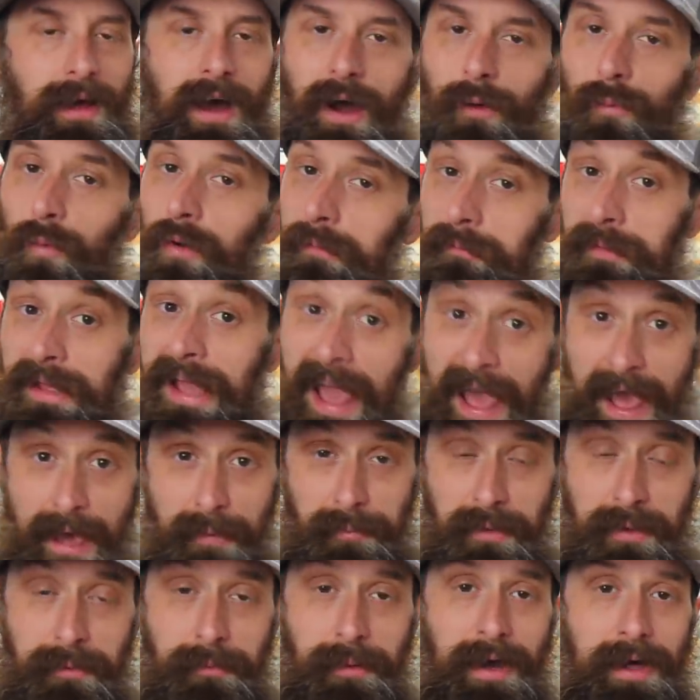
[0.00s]
I wouldn't be
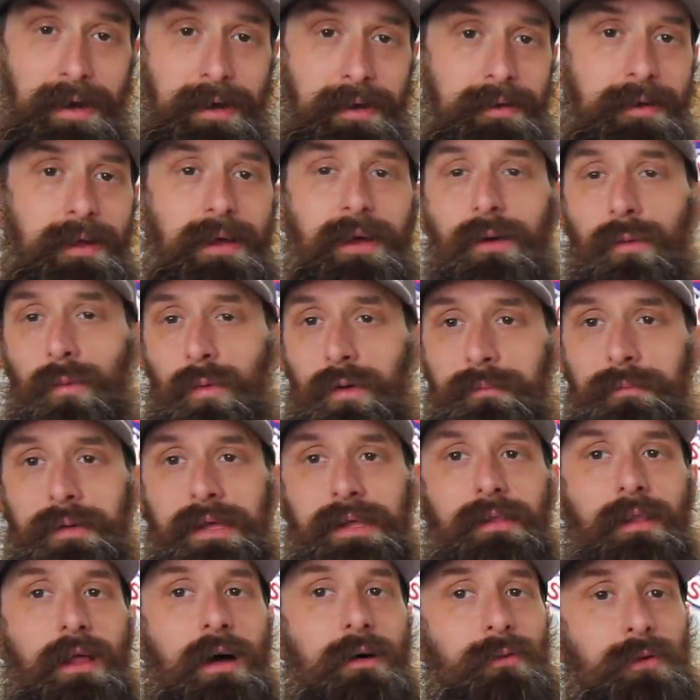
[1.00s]
happy about it. Wouldn't be
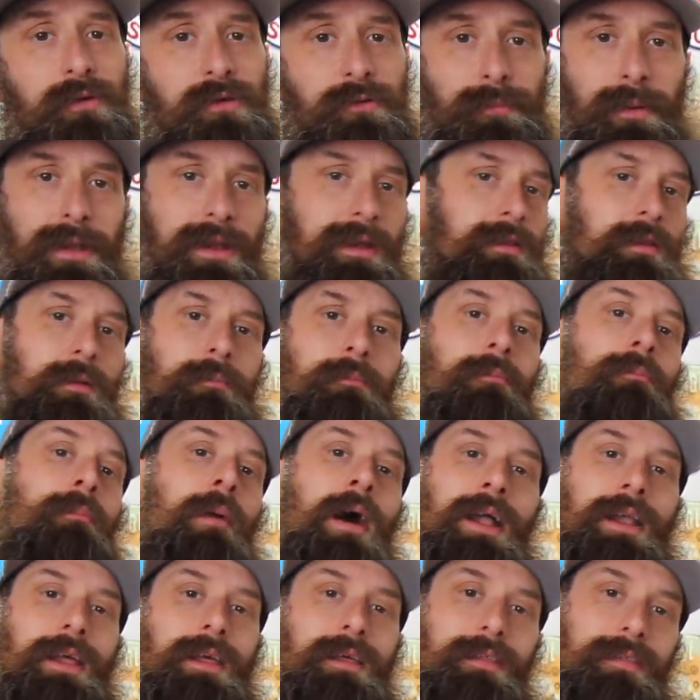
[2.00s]
in love with spending the
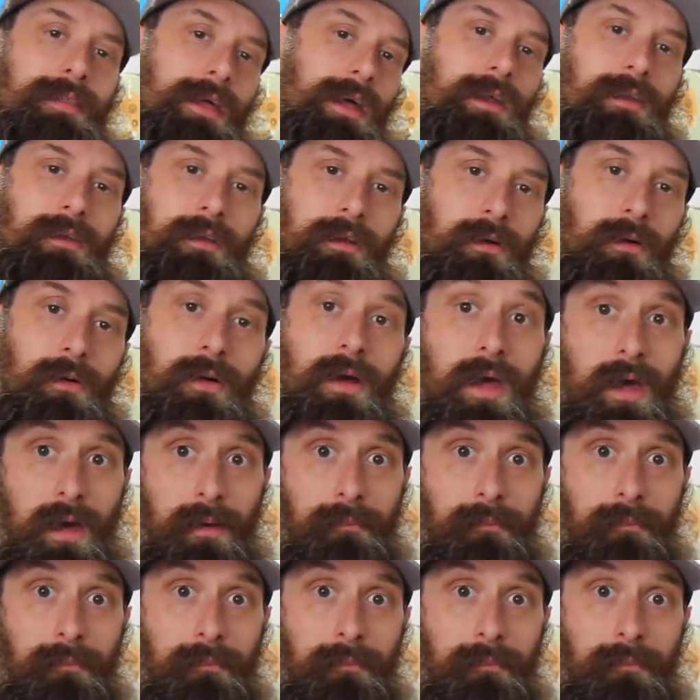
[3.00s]
money that, you know,